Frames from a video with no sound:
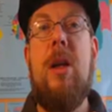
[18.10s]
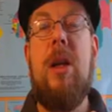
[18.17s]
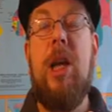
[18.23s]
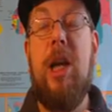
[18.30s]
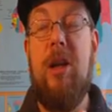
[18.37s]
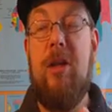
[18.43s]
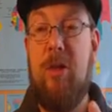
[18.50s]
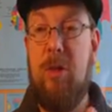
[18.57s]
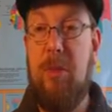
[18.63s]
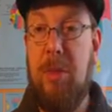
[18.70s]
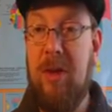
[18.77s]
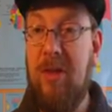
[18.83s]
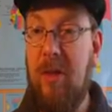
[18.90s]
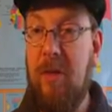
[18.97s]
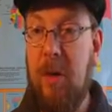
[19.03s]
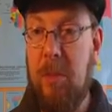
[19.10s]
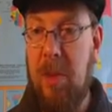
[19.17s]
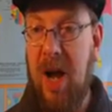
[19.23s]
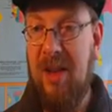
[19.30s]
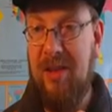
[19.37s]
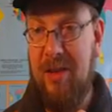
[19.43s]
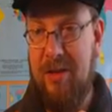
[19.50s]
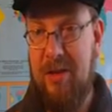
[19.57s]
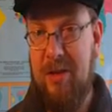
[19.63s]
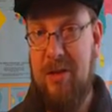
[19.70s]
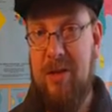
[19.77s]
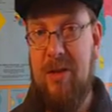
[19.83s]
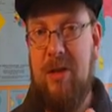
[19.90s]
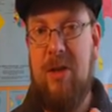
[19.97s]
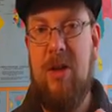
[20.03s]
his specific
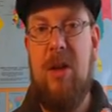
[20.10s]
policies.